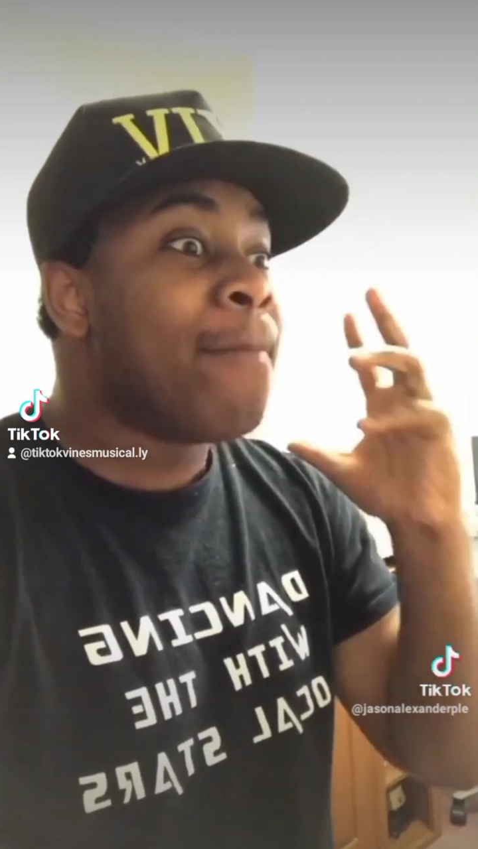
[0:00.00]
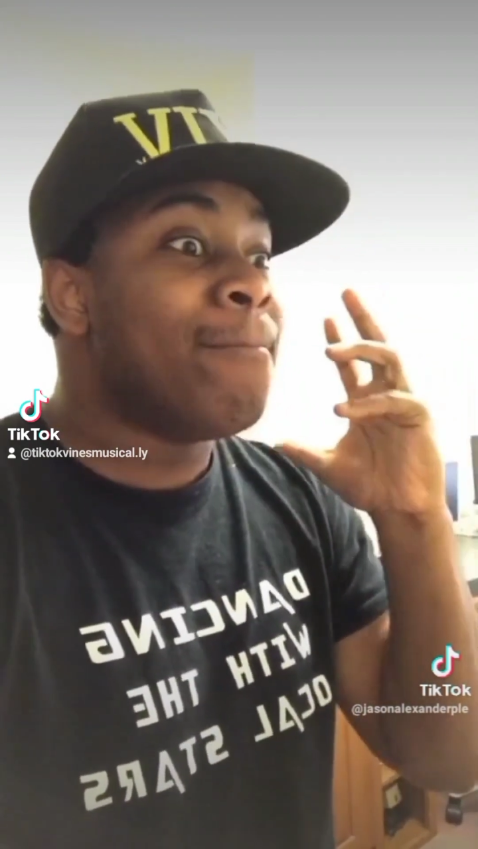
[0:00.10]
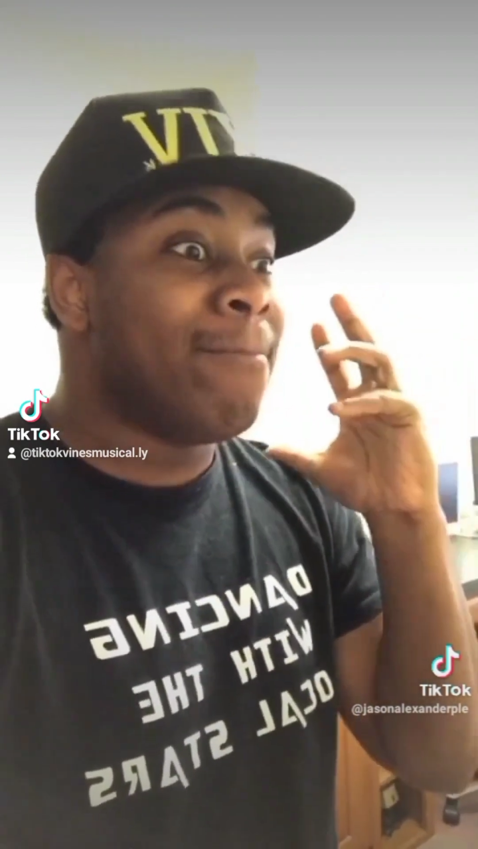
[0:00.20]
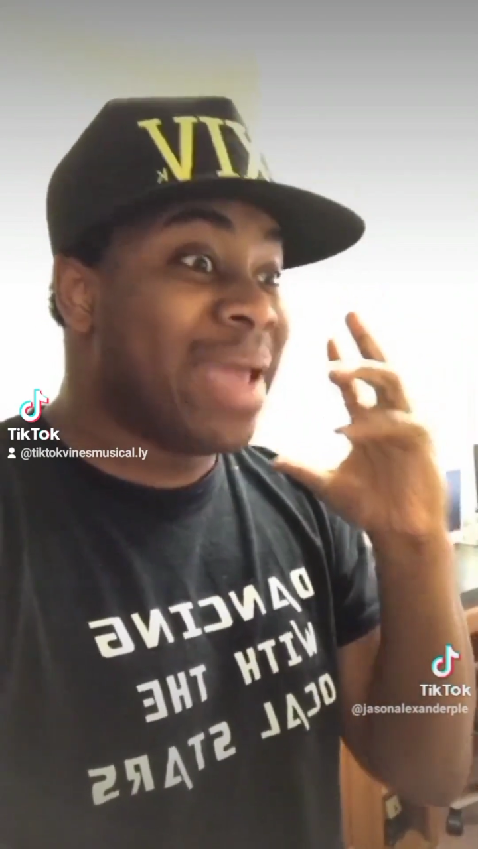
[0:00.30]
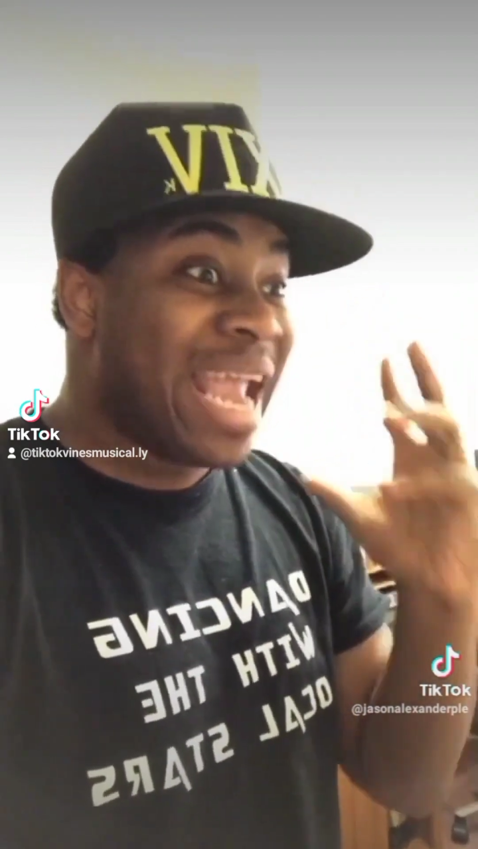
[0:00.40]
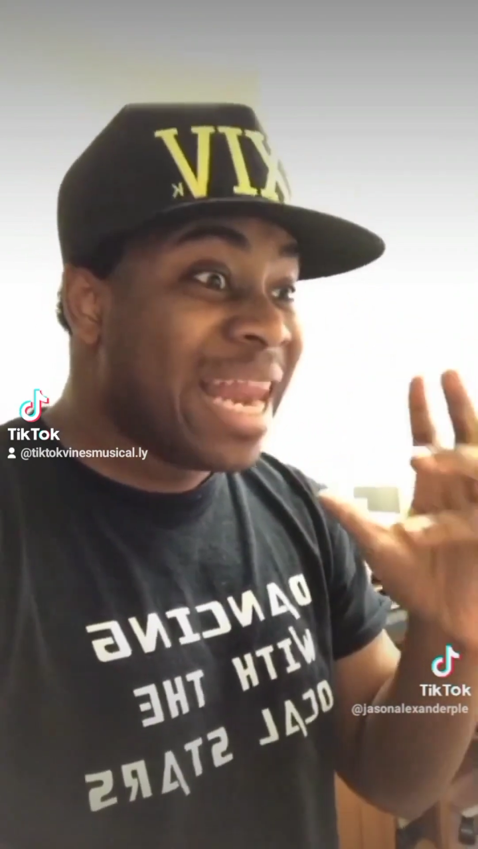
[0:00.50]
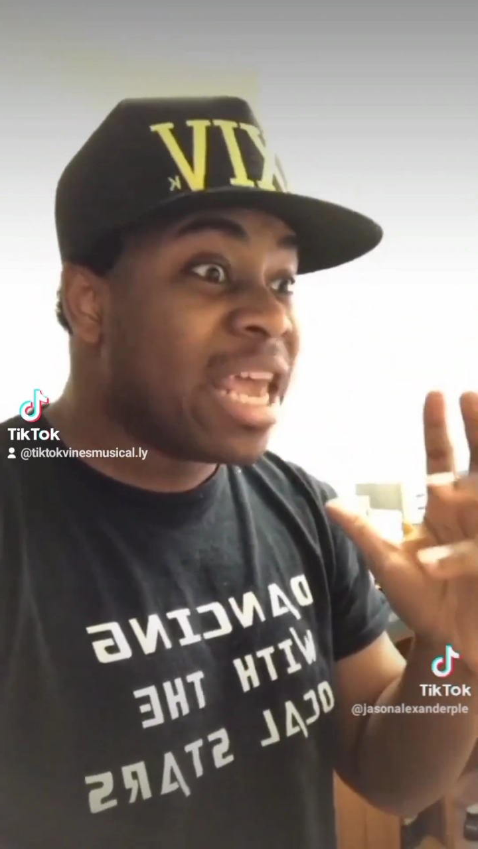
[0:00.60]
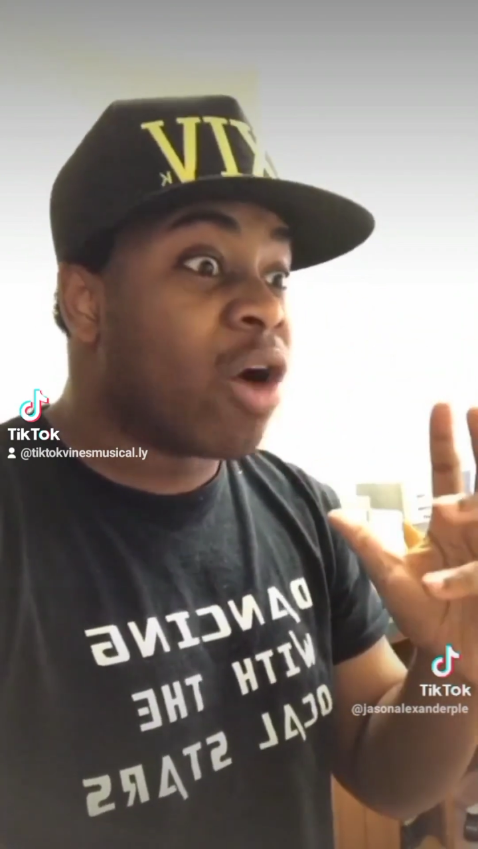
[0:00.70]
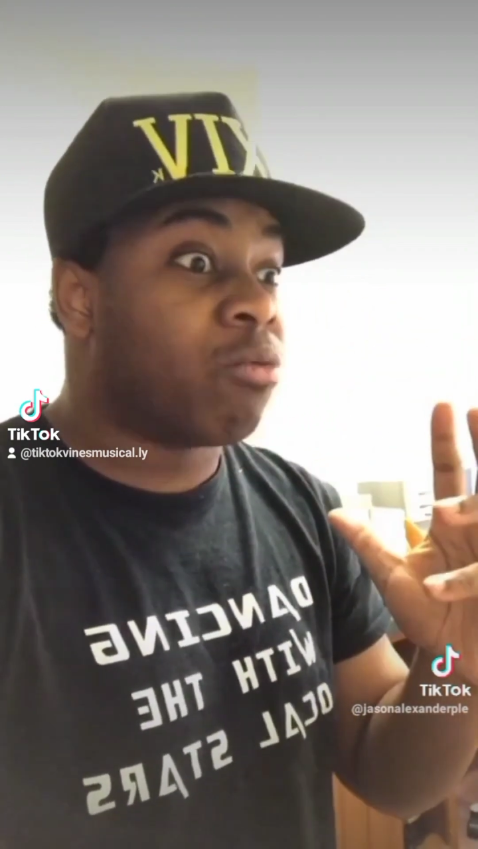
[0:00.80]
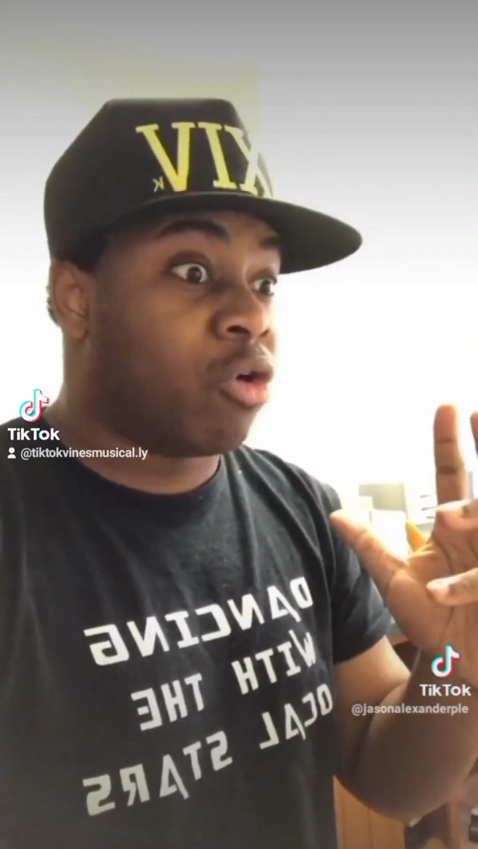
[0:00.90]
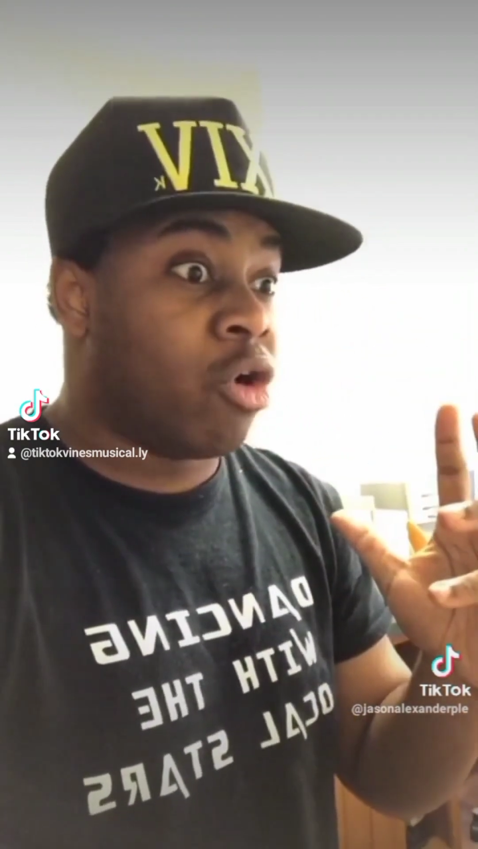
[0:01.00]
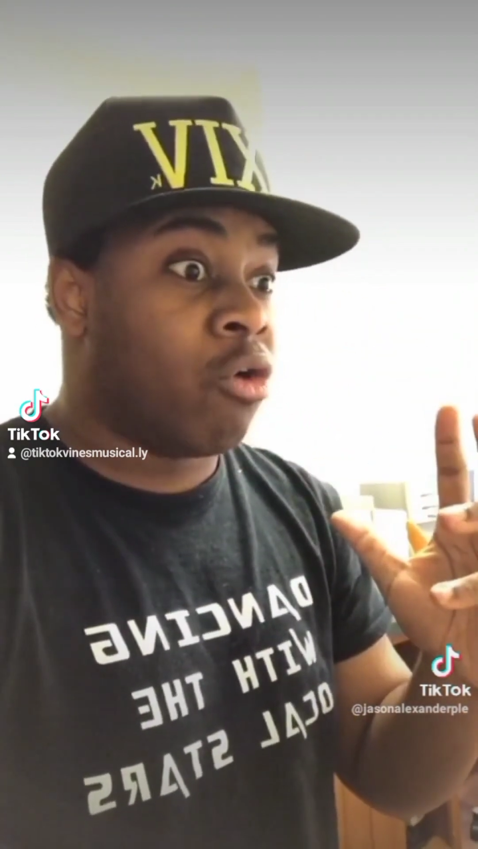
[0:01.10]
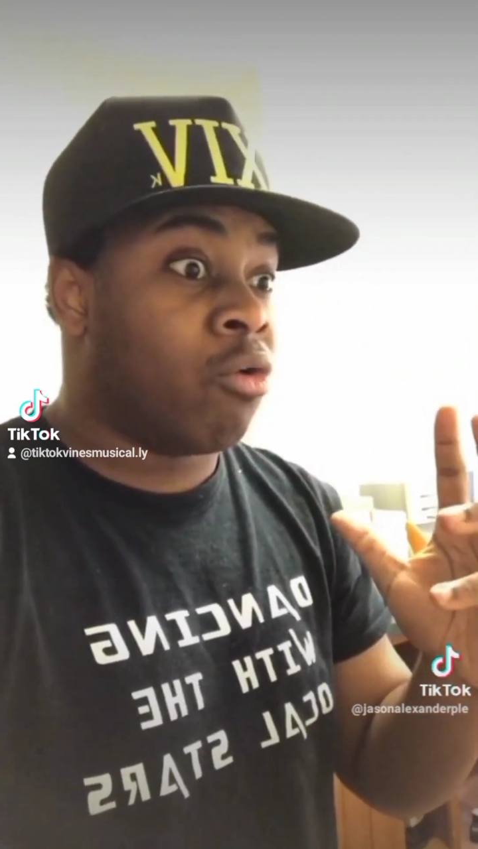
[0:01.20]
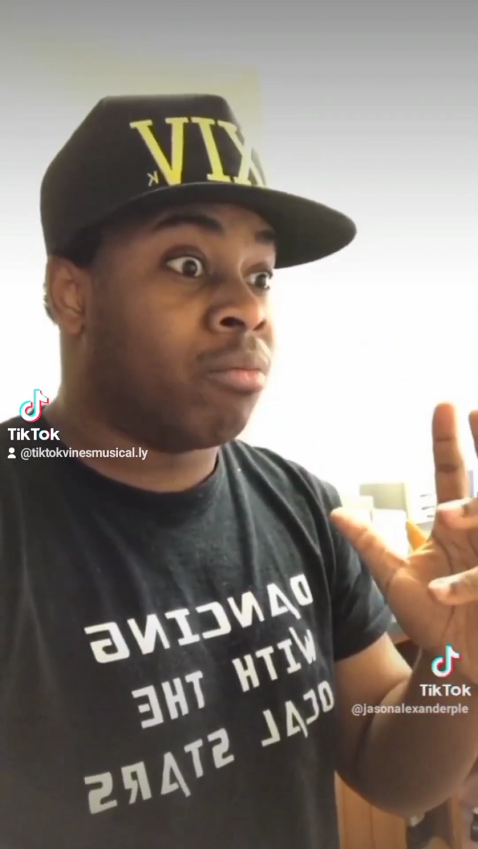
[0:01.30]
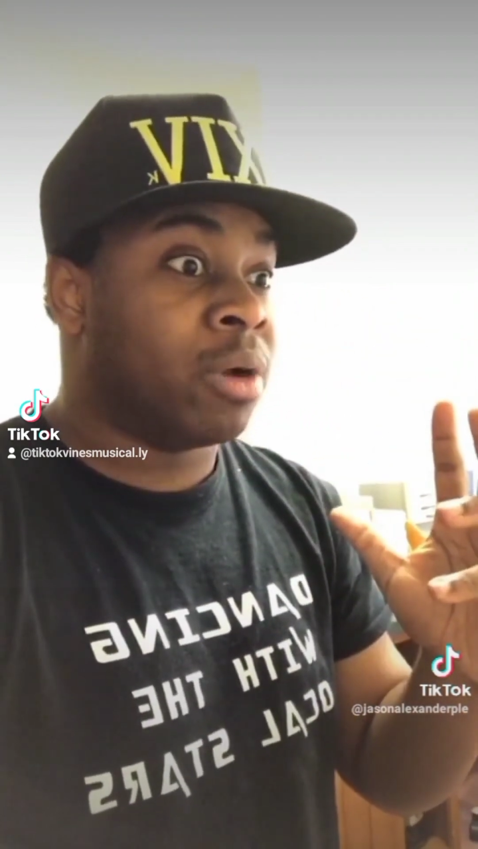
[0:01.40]
media
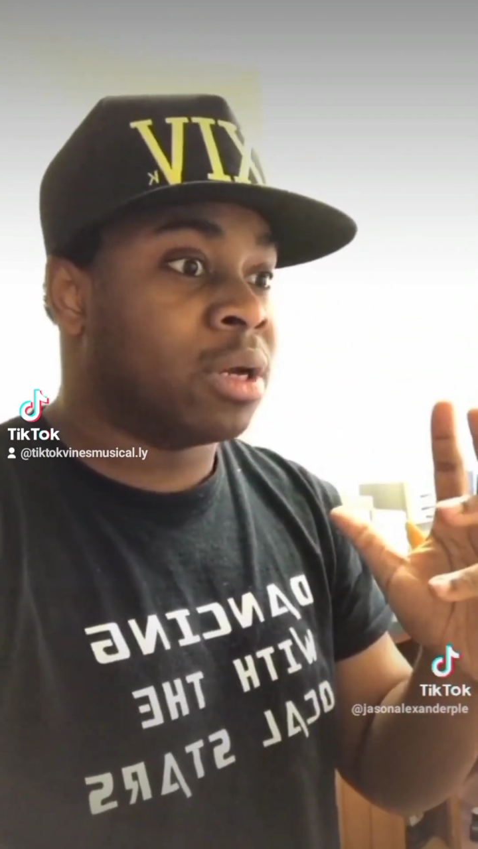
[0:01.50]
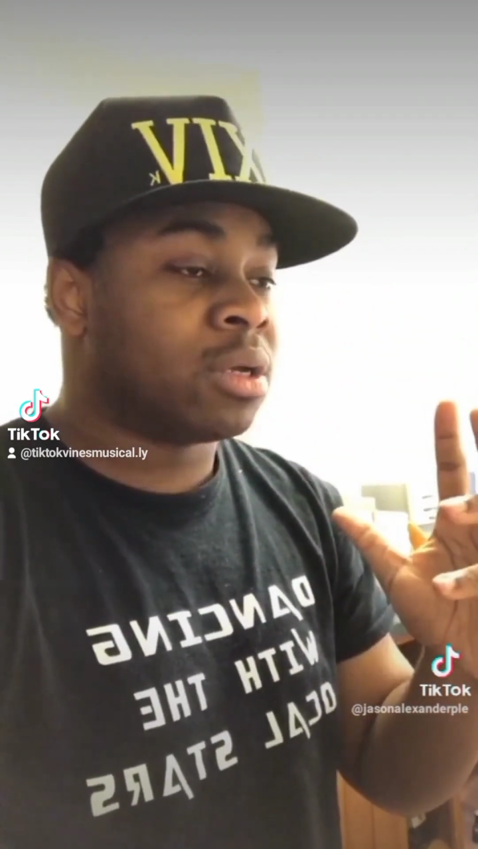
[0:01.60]
room.